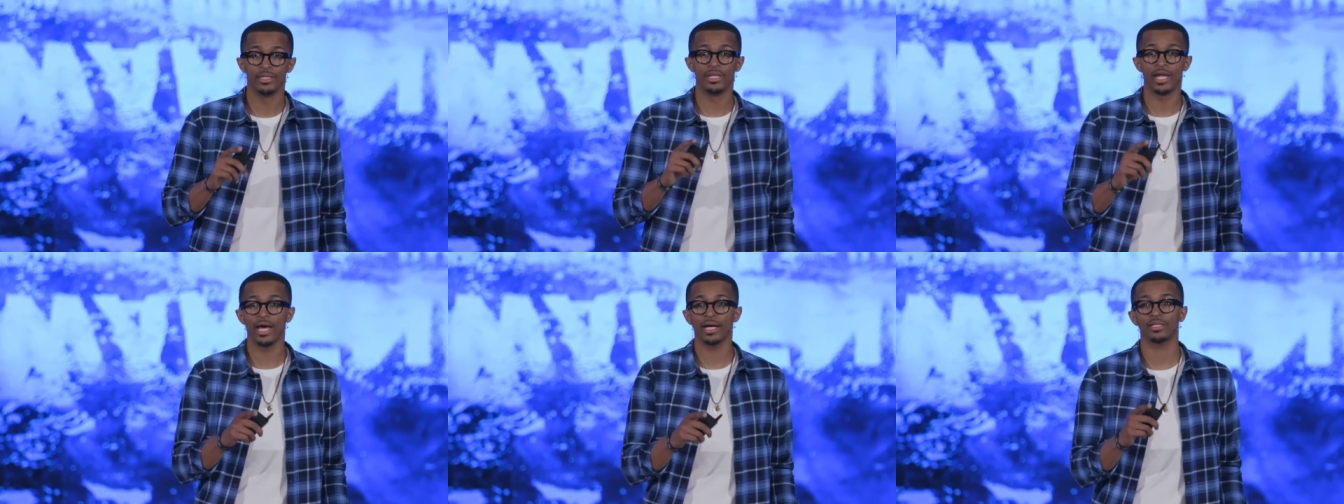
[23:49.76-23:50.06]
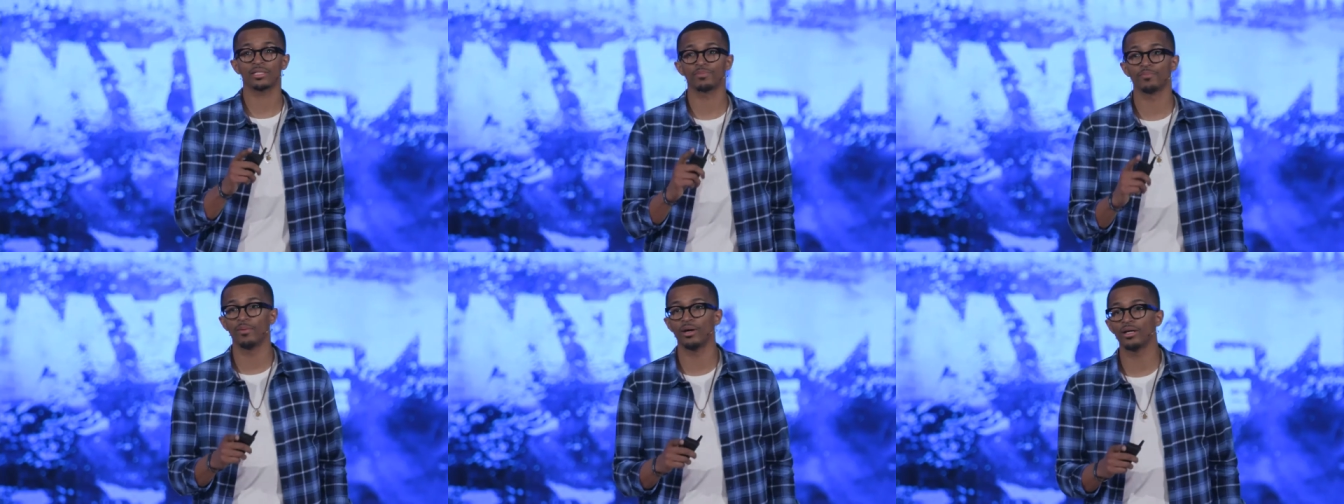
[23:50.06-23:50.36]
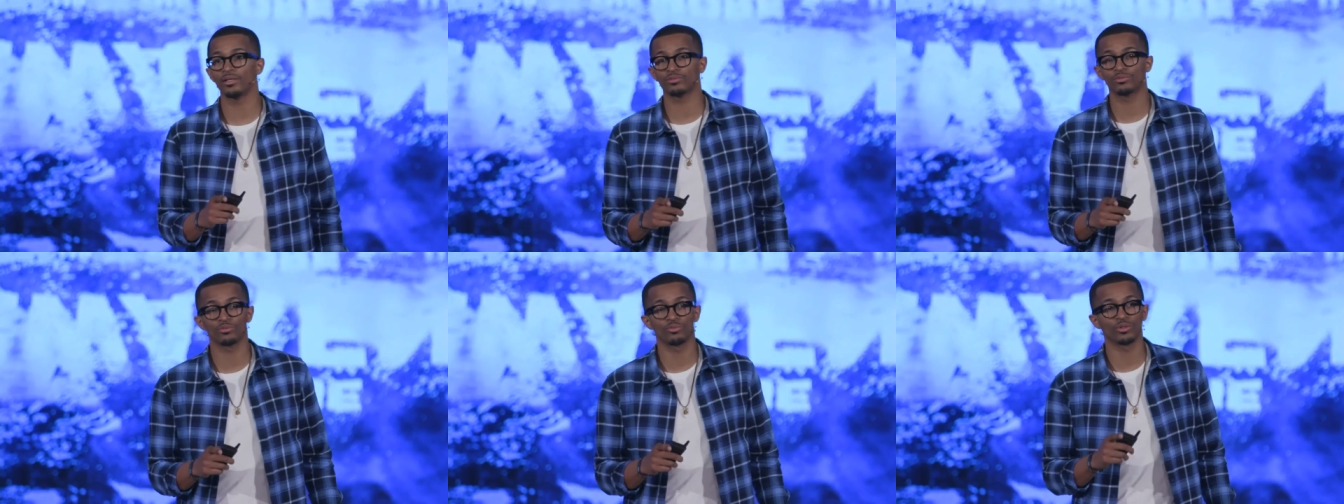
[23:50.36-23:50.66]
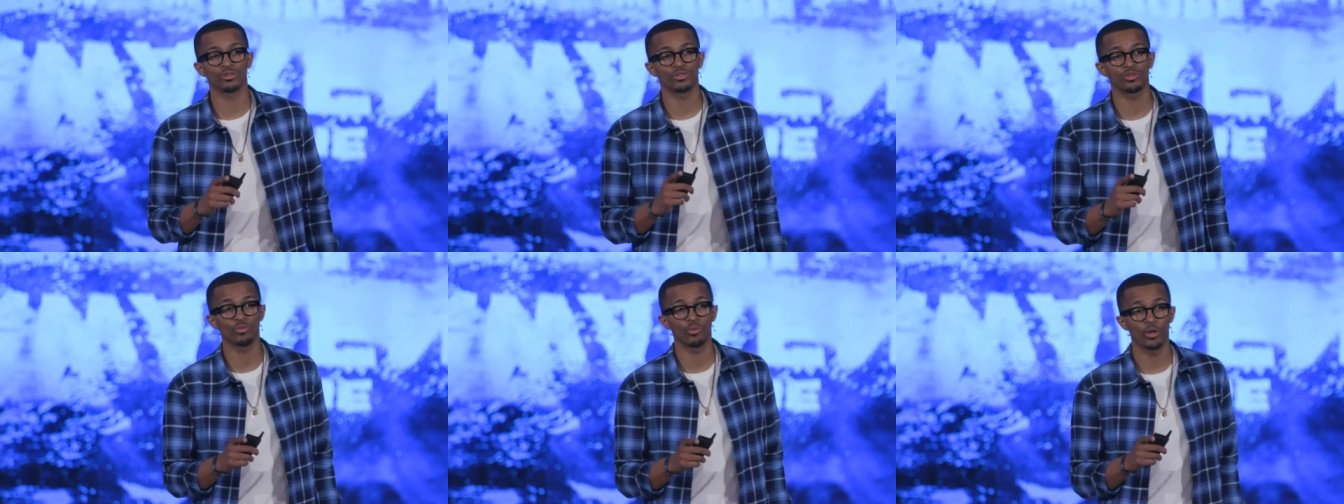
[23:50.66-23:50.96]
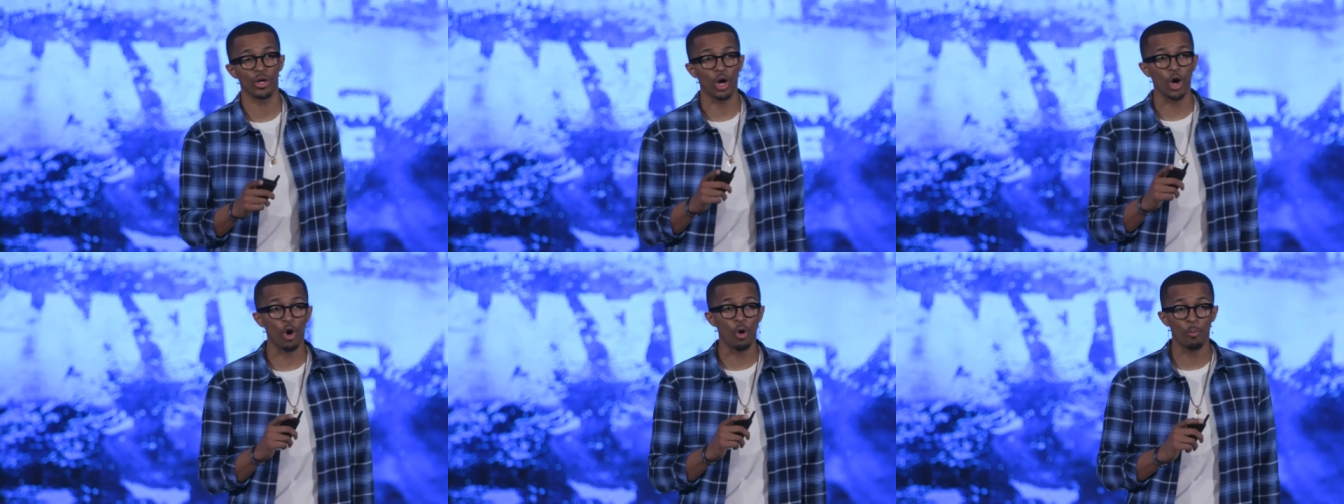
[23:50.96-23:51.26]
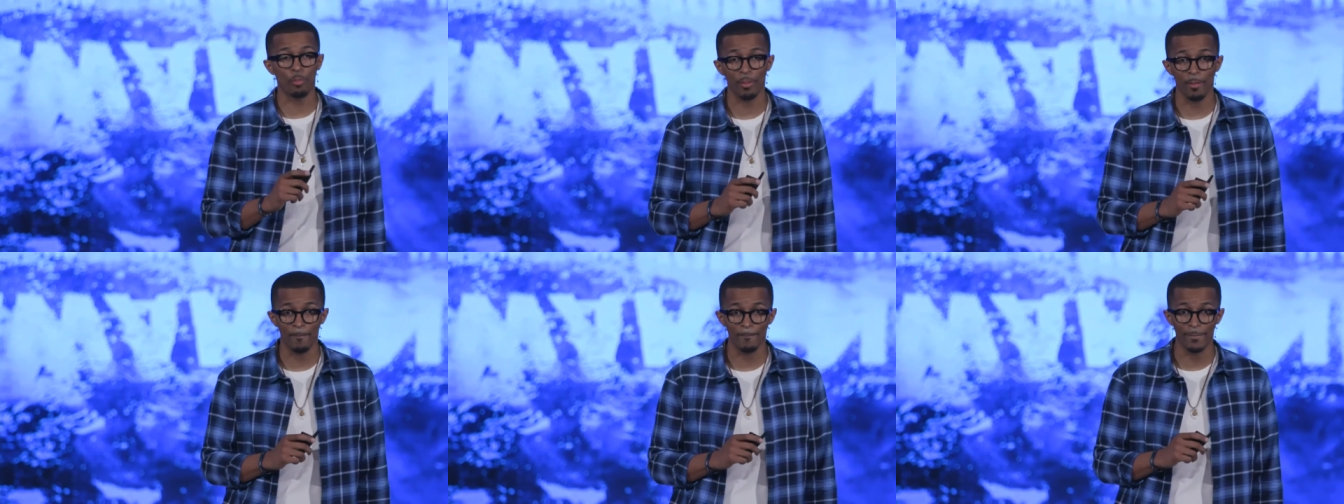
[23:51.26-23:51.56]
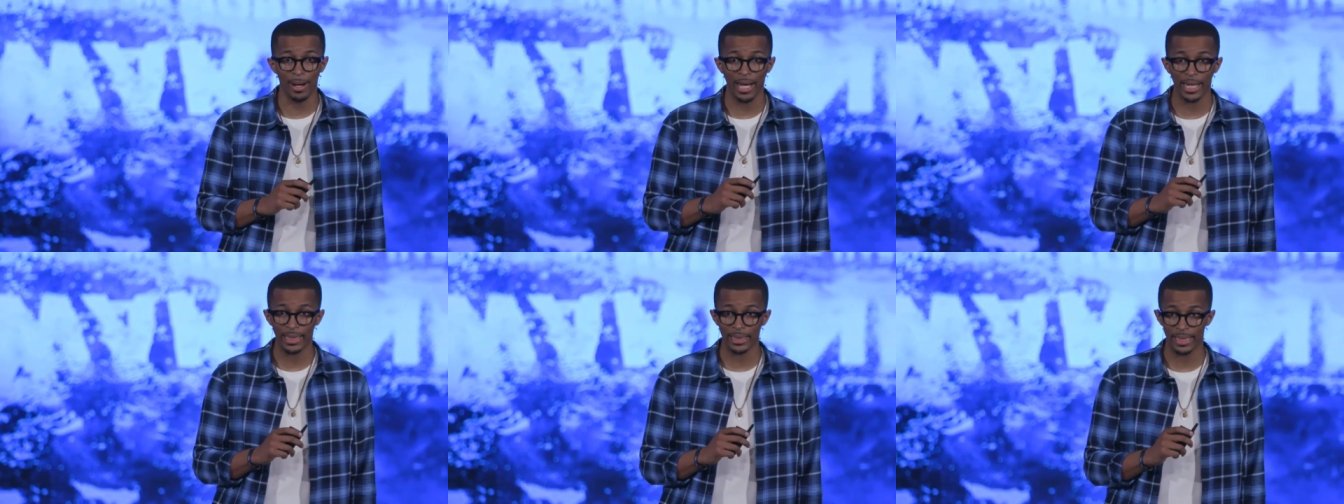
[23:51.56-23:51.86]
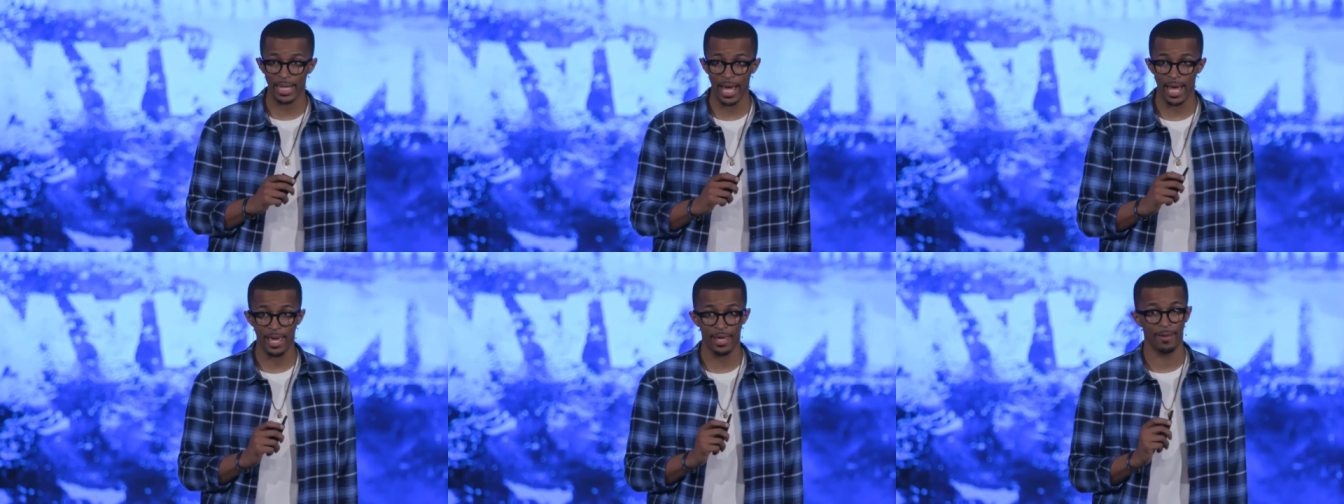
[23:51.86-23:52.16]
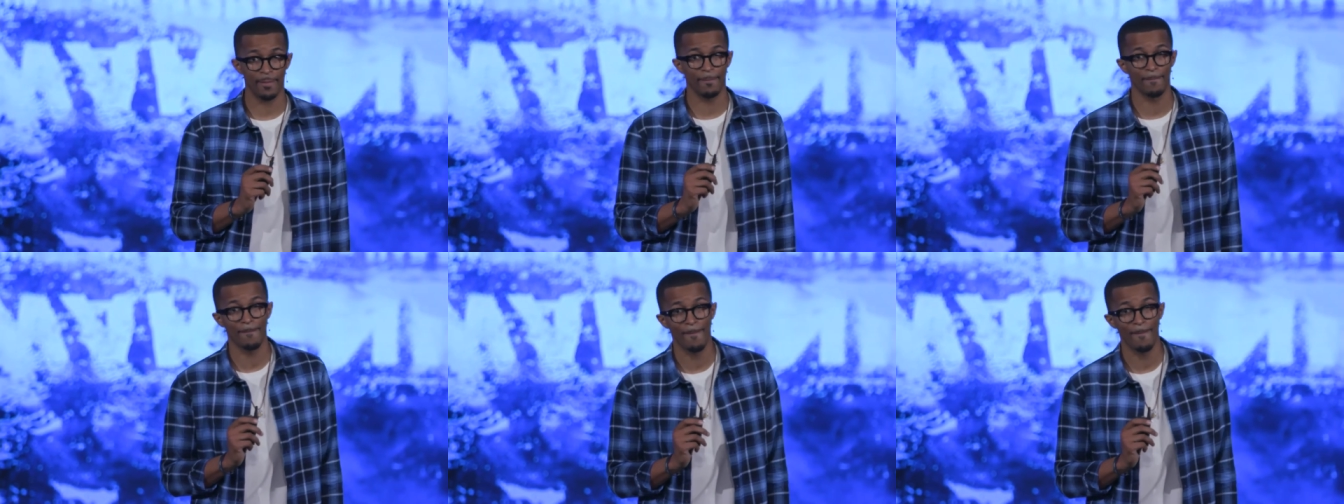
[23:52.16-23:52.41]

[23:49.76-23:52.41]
Next month, we're doing open mic night,